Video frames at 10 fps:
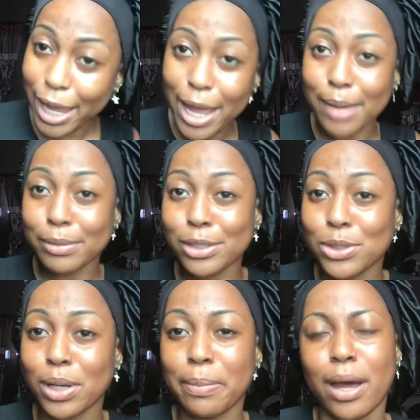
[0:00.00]
I'm going to
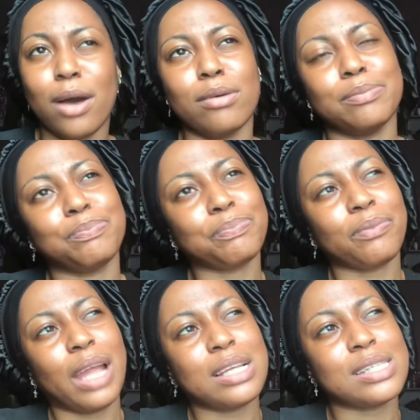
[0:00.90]
talk about
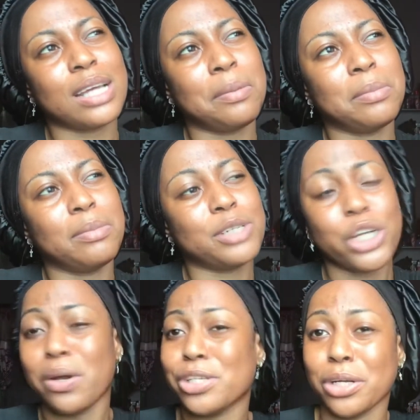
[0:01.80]
some
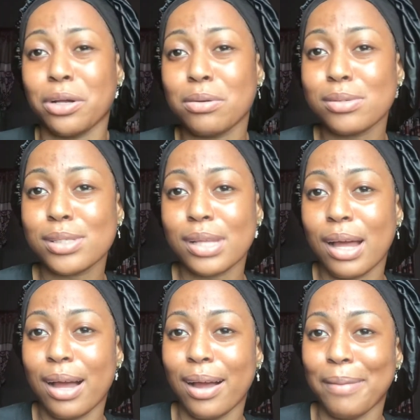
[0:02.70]
shower gels
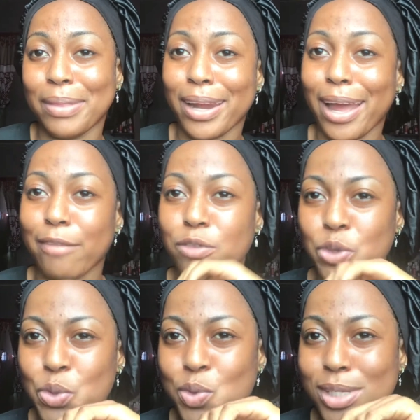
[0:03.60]
that I've
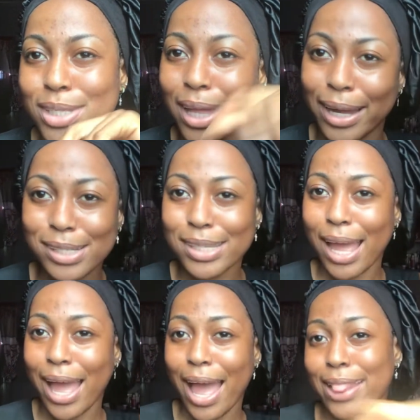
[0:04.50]
used that
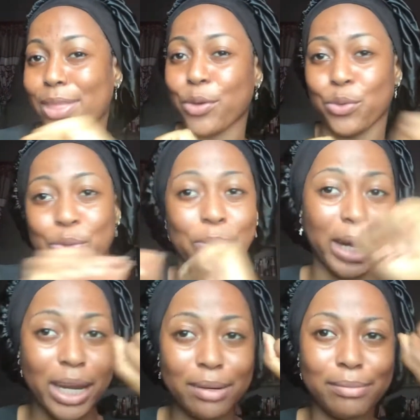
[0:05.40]
they're
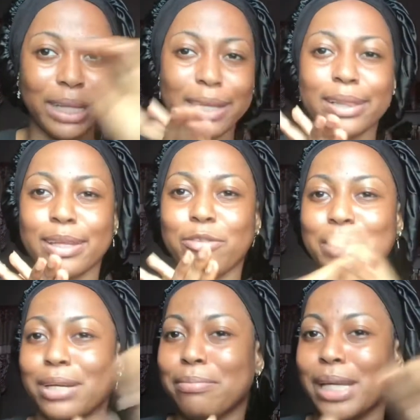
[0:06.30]
great, like they've
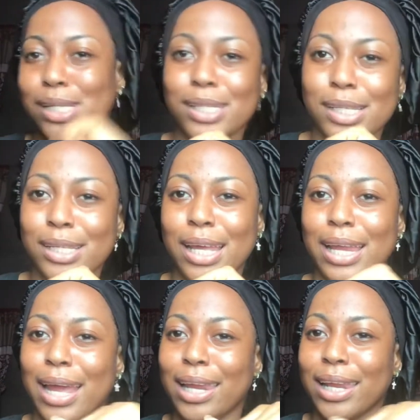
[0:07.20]
been amazing and
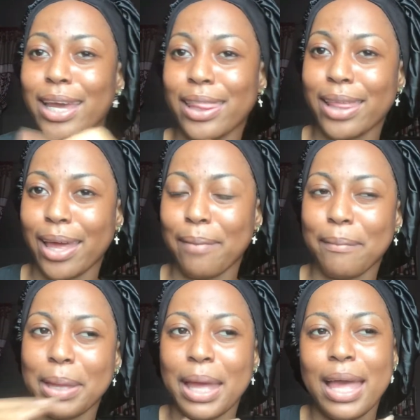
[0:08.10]
I like
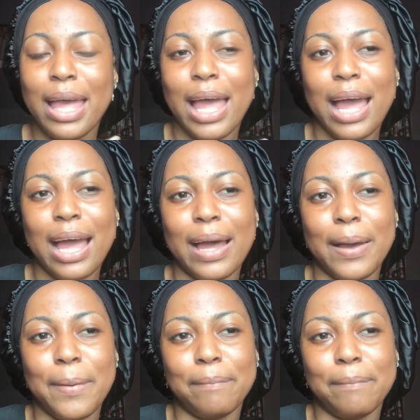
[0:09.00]
them. I